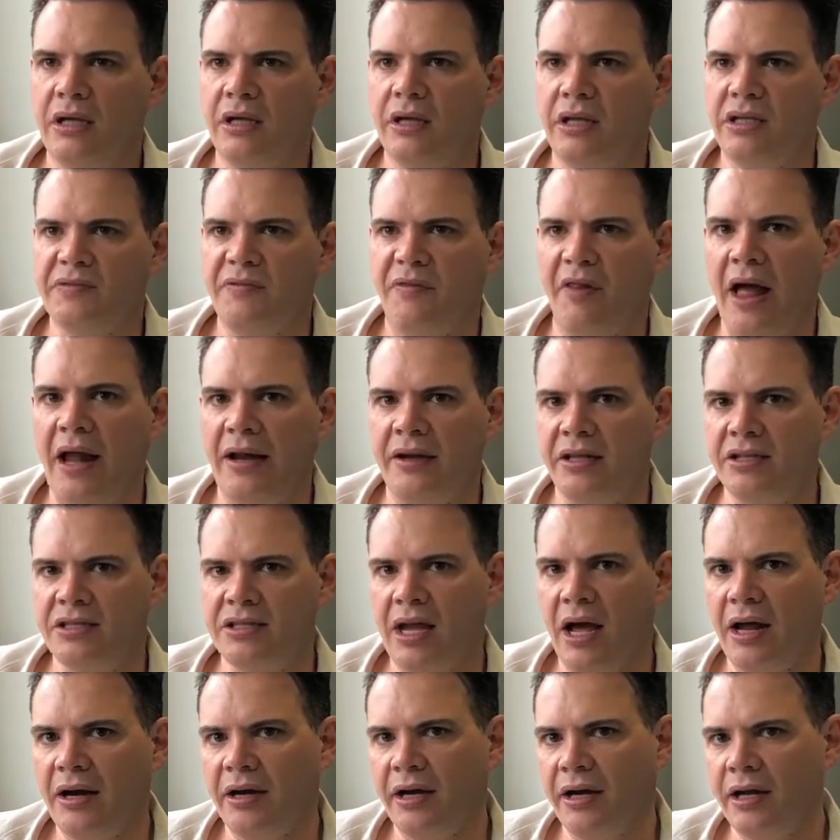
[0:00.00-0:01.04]
he's flat and he's
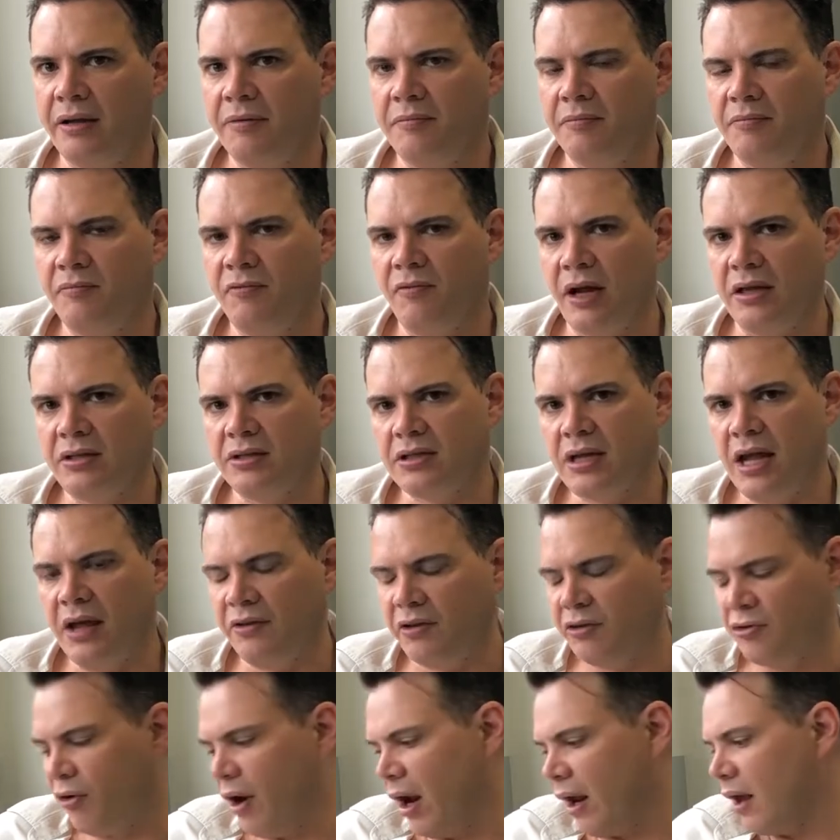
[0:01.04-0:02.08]
done and he runs down
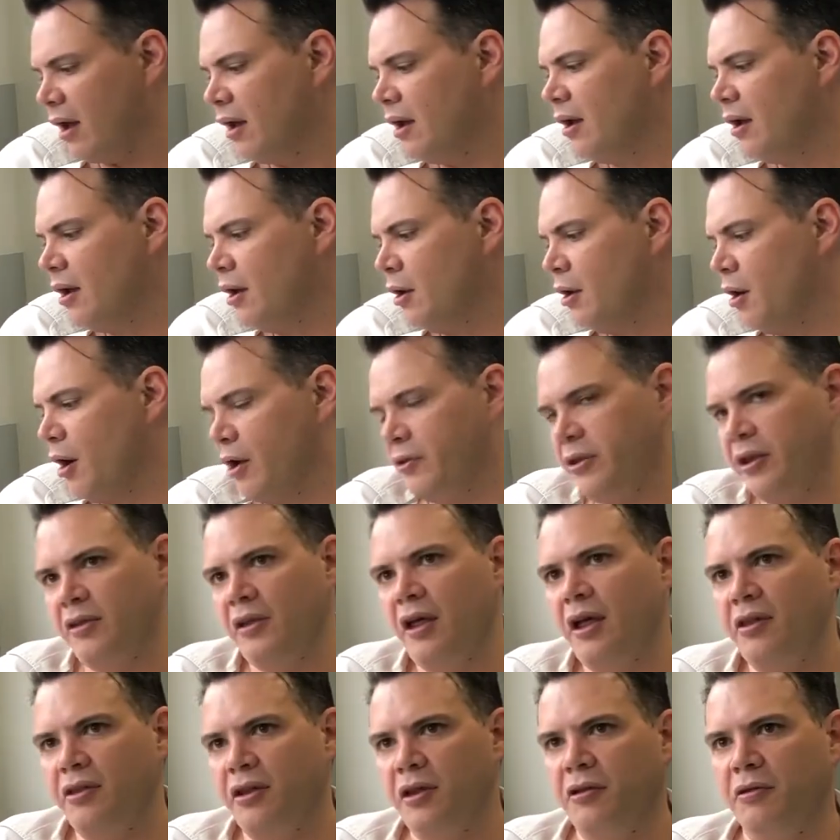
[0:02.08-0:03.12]
the track. I think
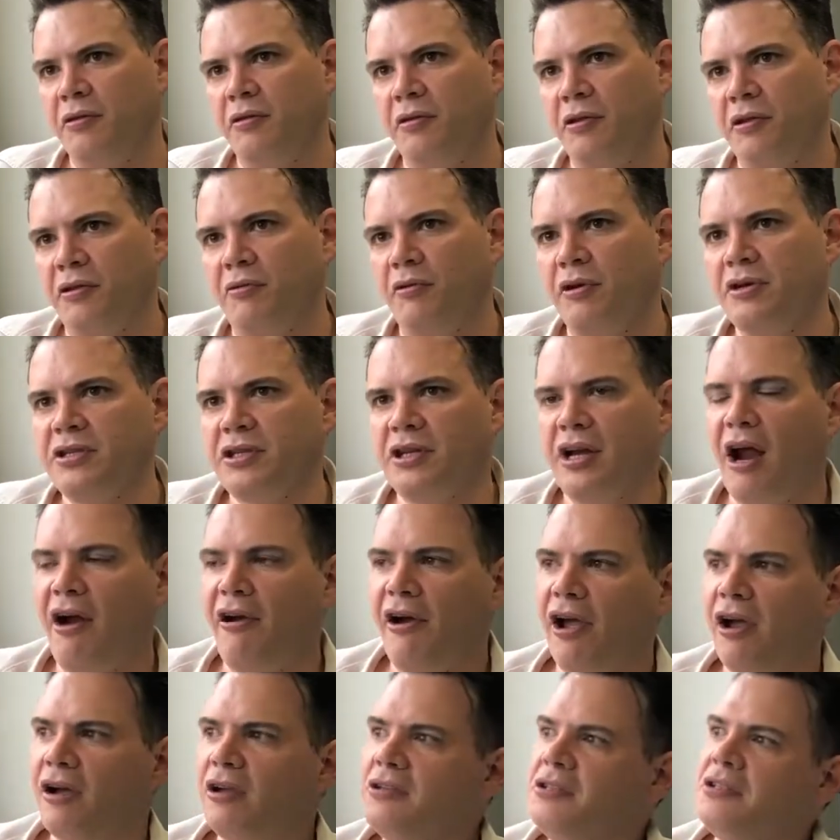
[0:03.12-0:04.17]
they're the three
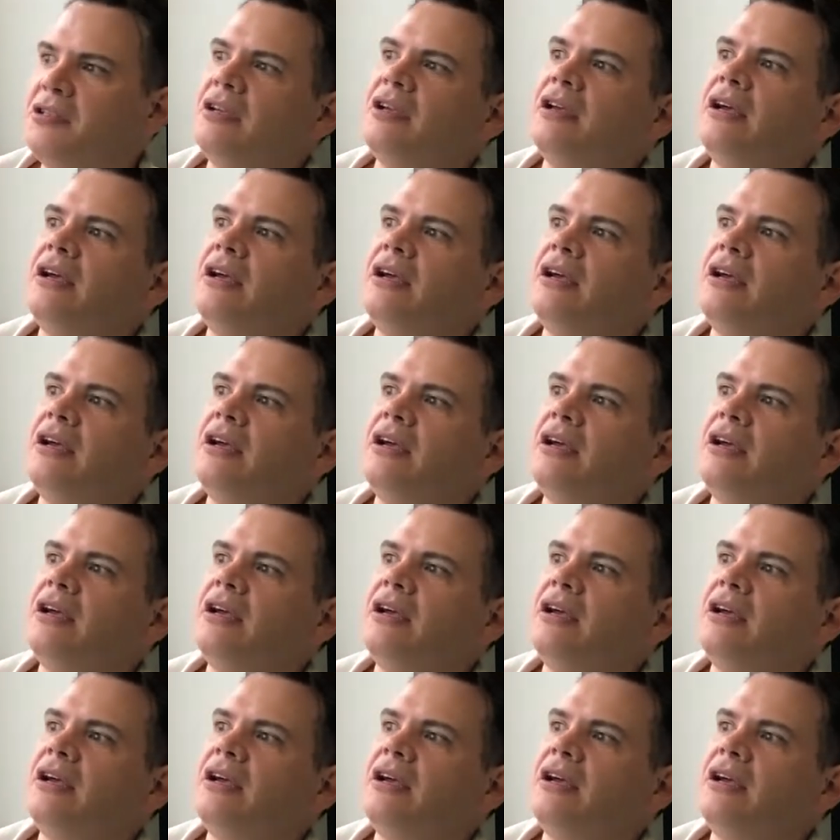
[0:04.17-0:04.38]
scenarios.